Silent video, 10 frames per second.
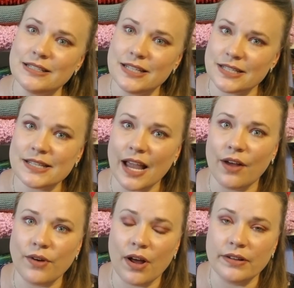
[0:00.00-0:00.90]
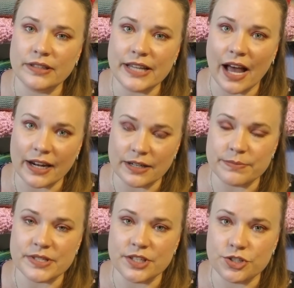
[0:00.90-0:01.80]
discount on the
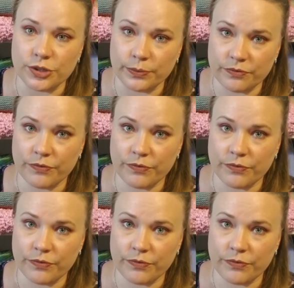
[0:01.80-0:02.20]
items that you're,